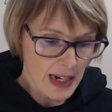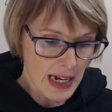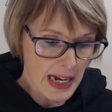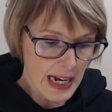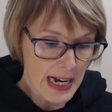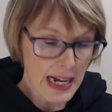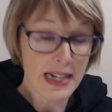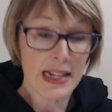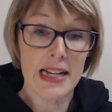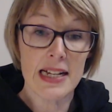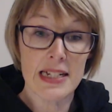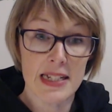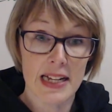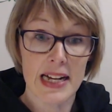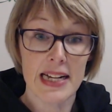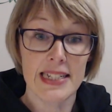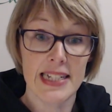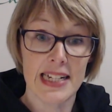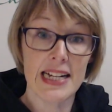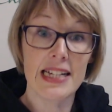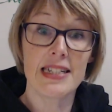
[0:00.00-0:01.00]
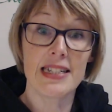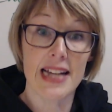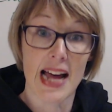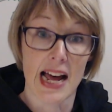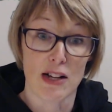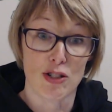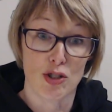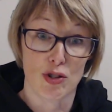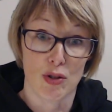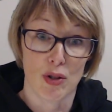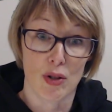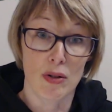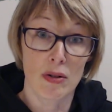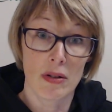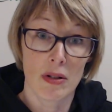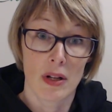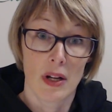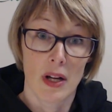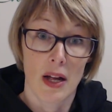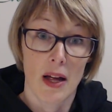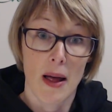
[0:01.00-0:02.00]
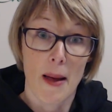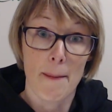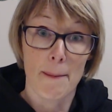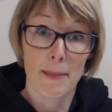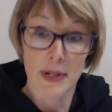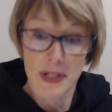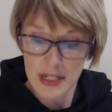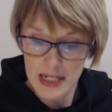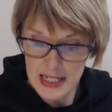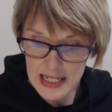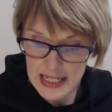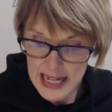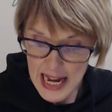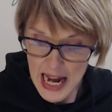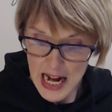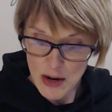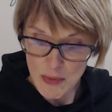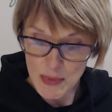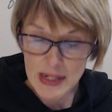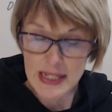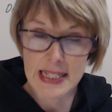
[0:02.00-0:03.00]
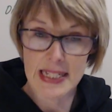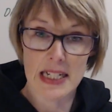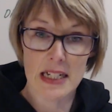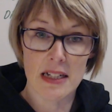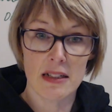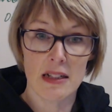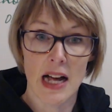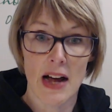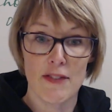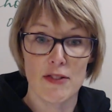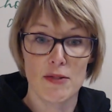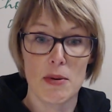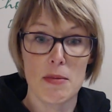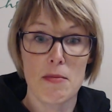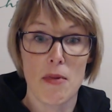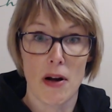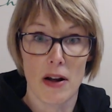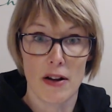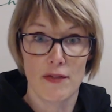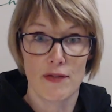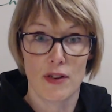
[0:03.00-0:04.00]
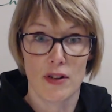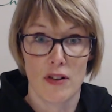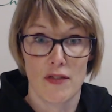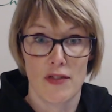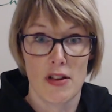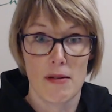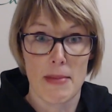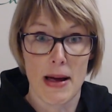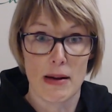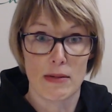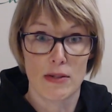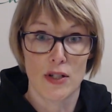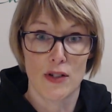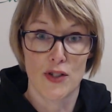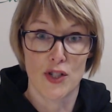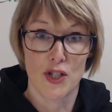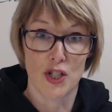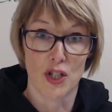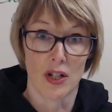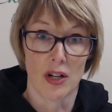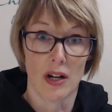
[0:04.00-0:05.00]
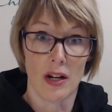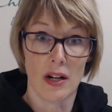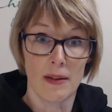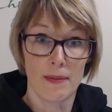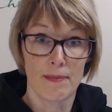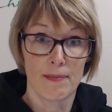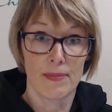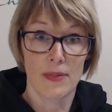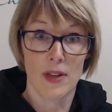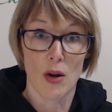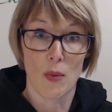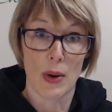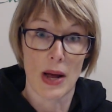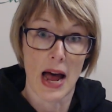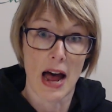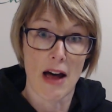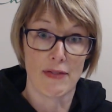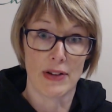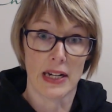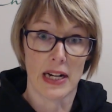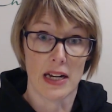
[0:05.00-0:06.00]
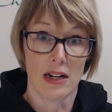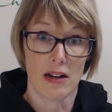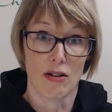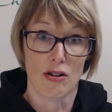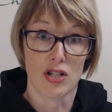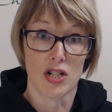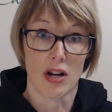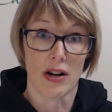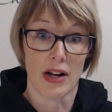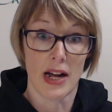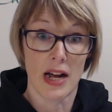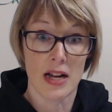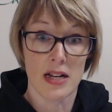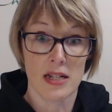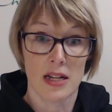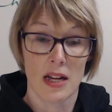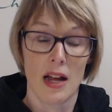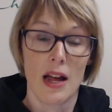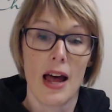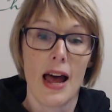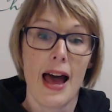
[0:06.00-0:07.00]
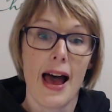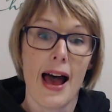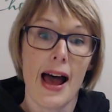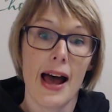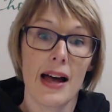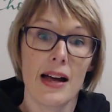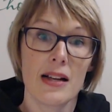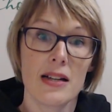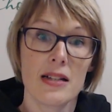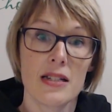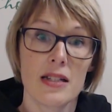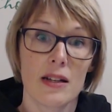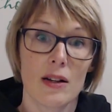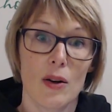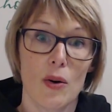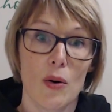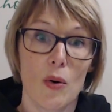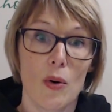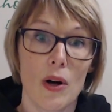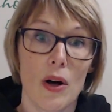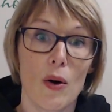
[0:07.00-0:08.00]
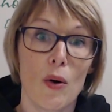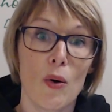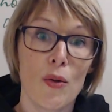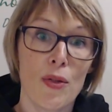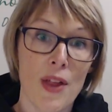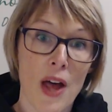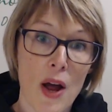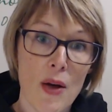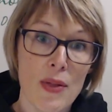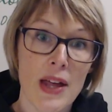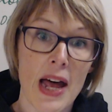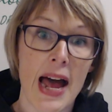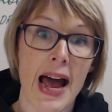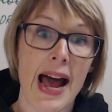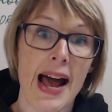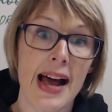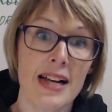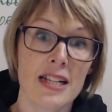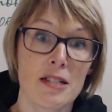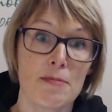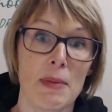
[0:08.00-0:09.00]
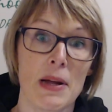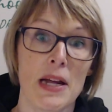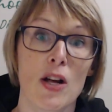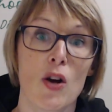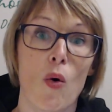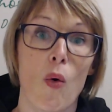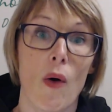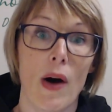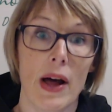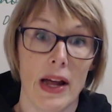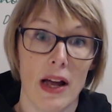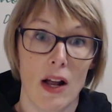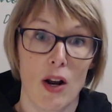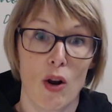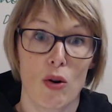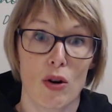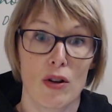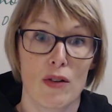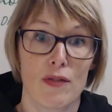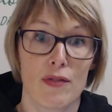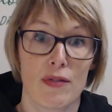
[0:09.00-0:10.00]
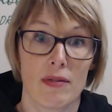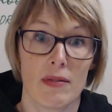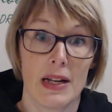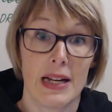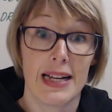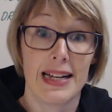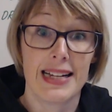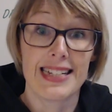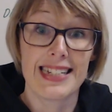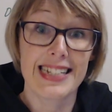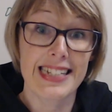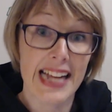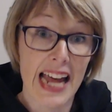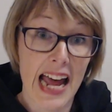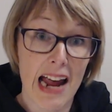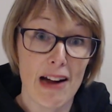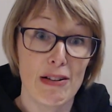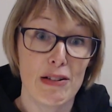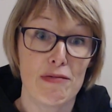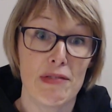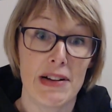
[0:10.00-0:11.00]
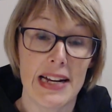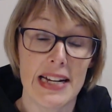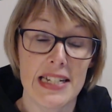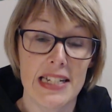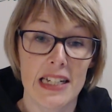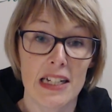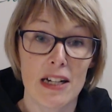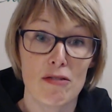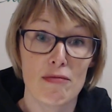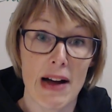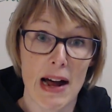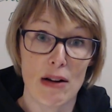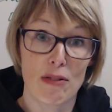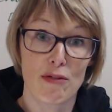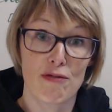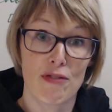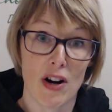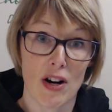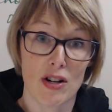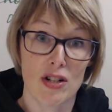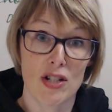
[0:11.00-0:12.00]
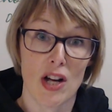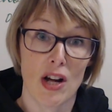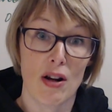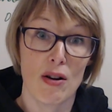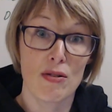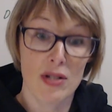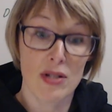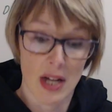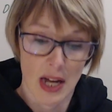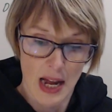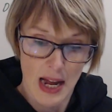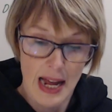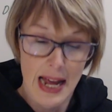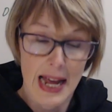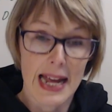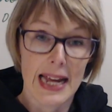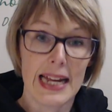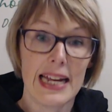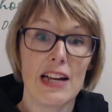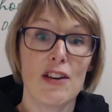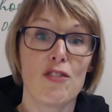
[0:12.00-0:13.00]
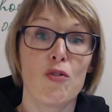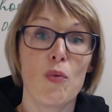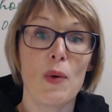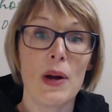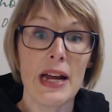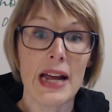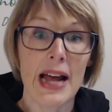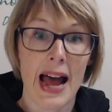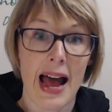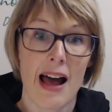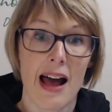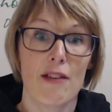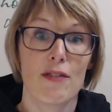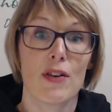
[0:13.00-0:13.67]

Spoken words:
it is natural, but as I say, we still have to be mindful of the amount of sugar that we're having in our diet. And although there has been quite a lot of scary reading around fructose, if we have